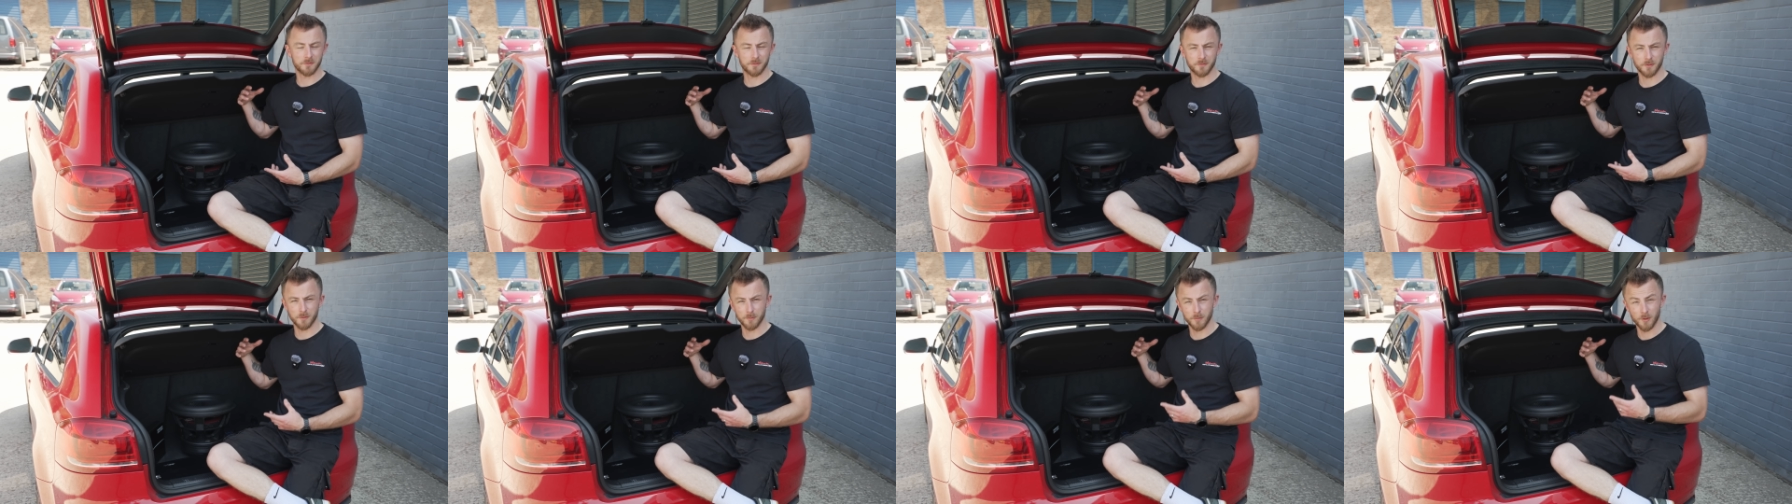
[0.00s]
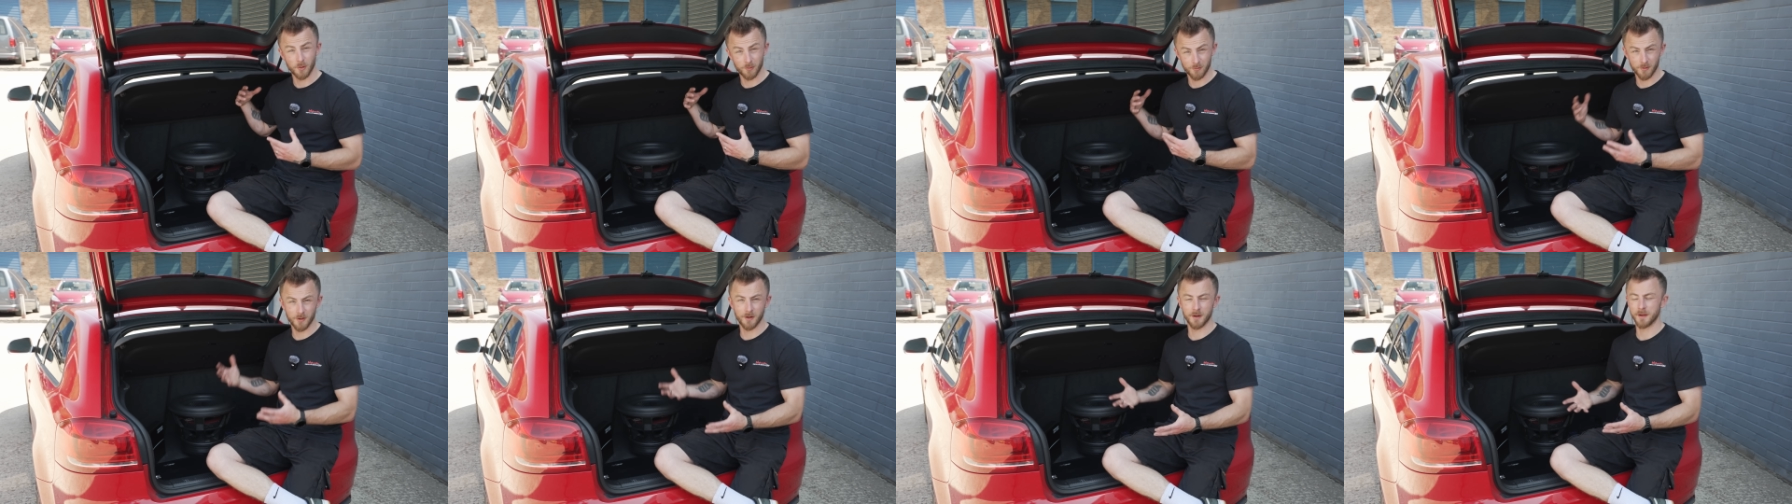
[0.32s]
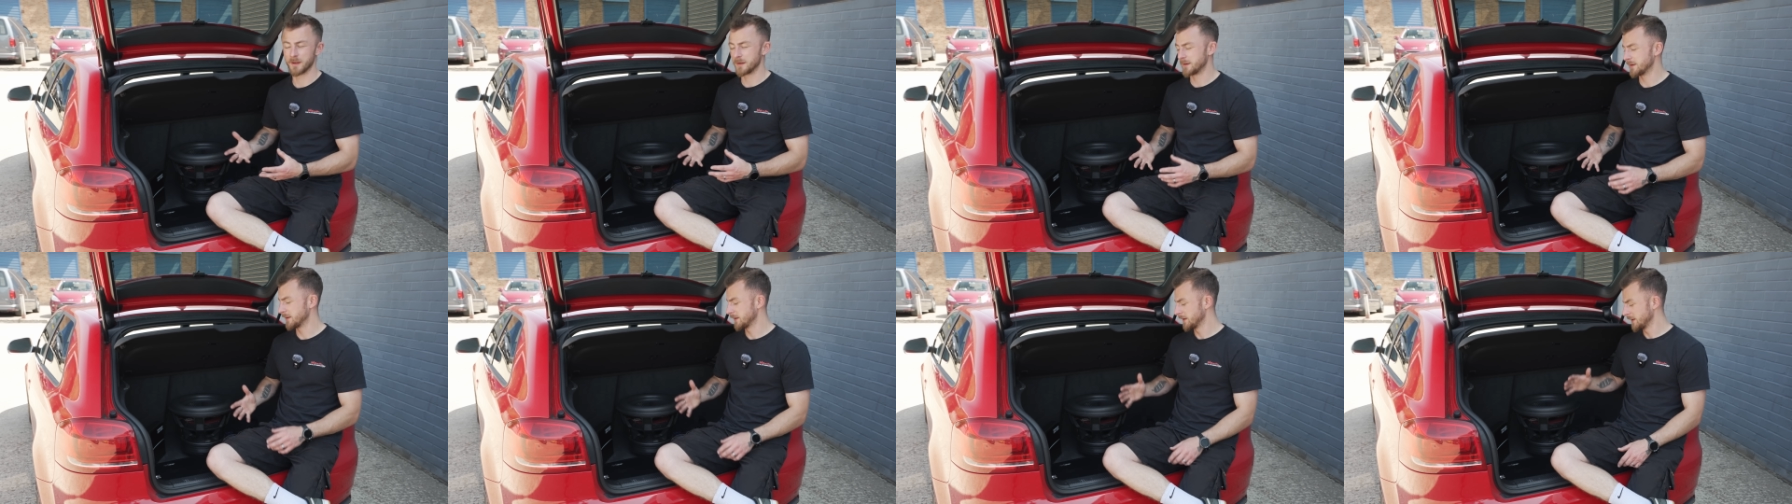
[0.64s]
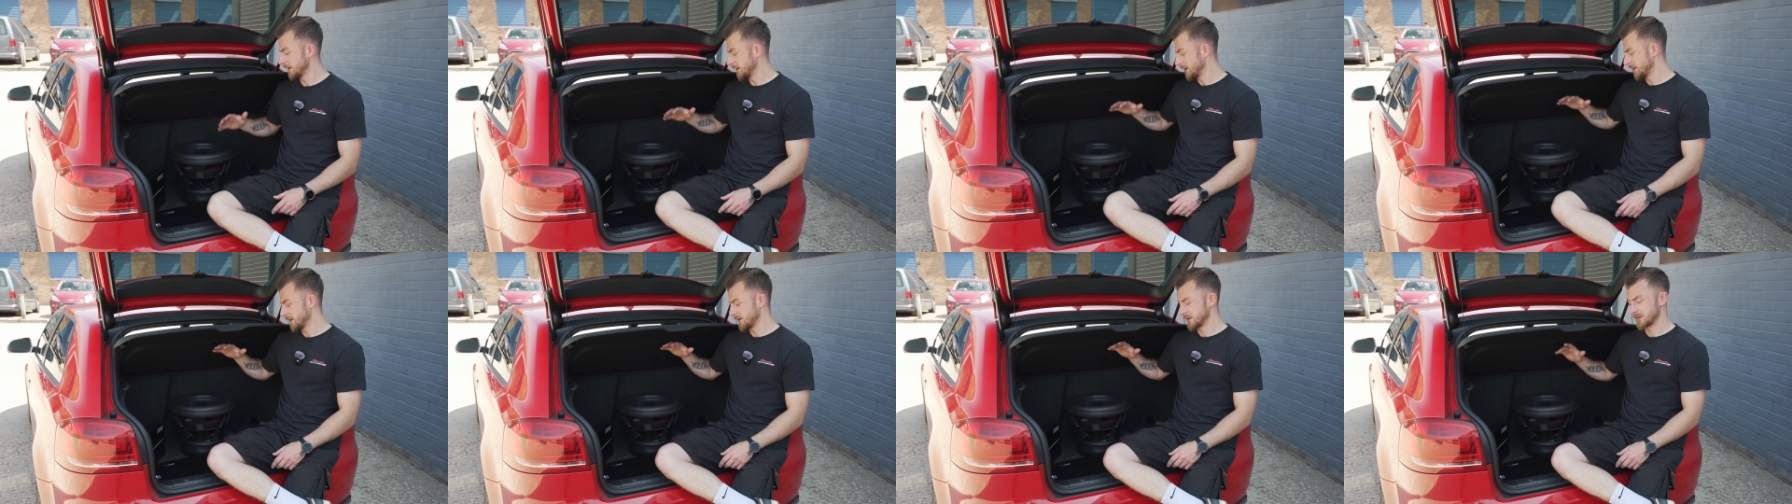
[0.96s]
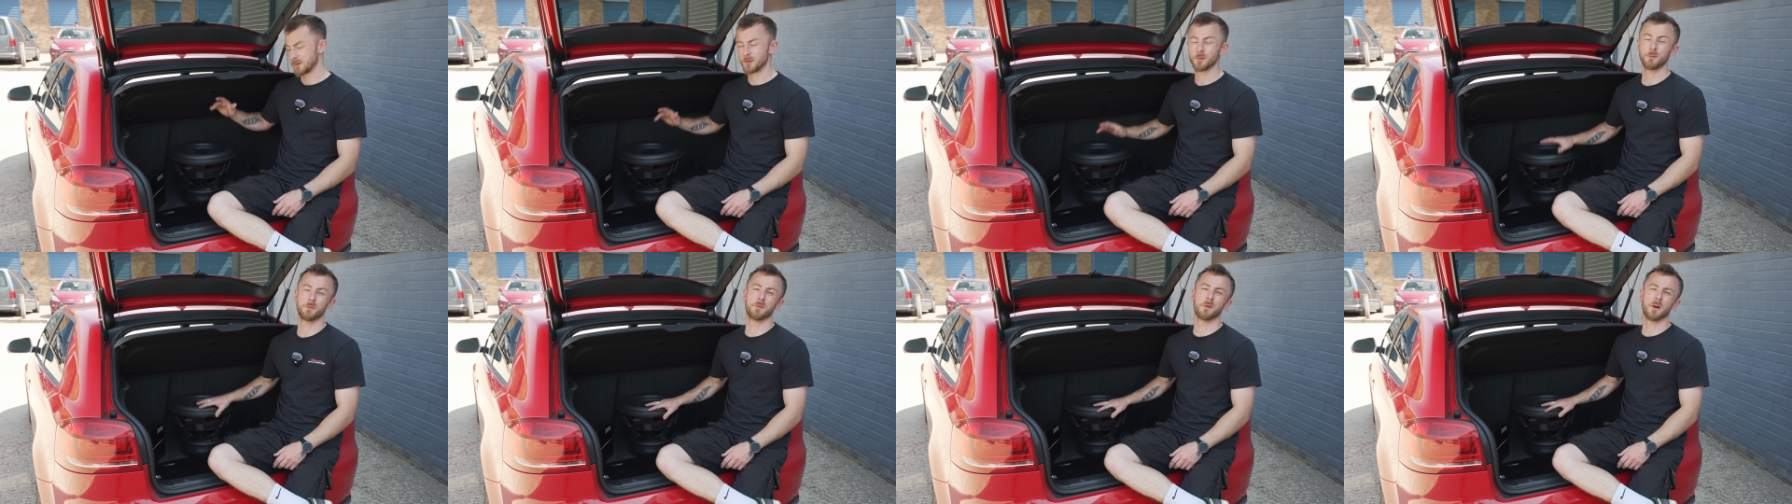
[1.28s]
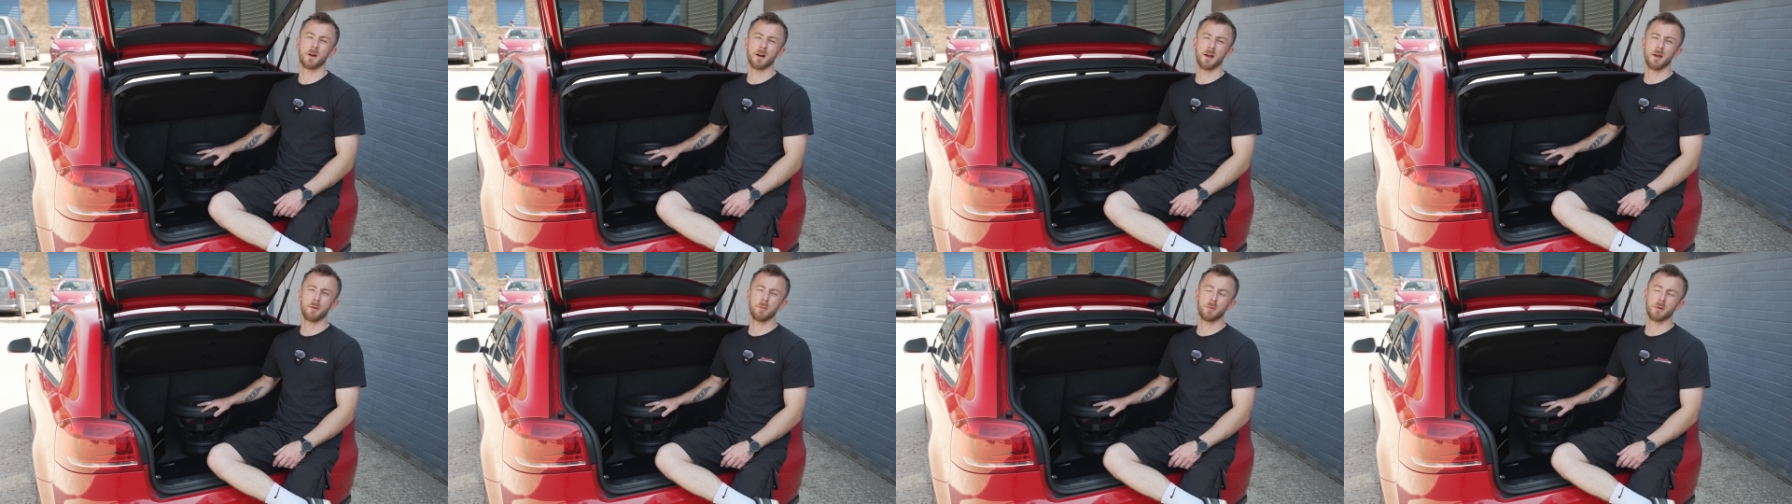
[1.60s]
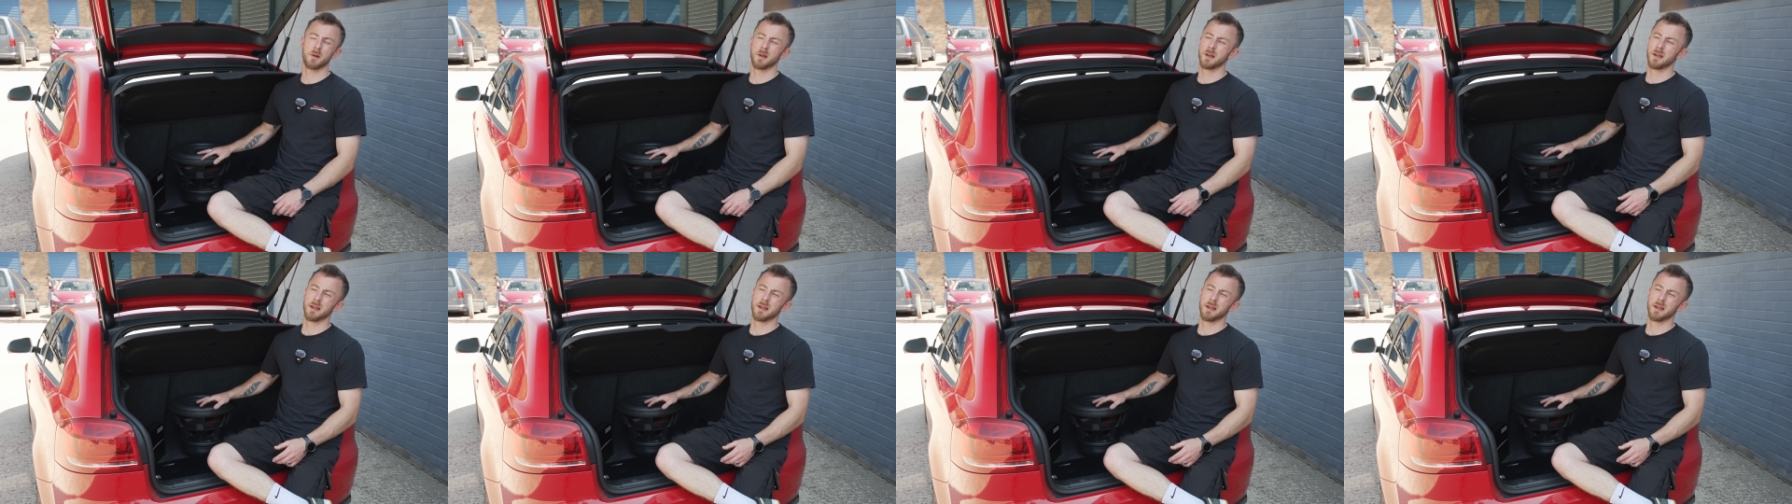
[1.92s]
from Orion to Vibe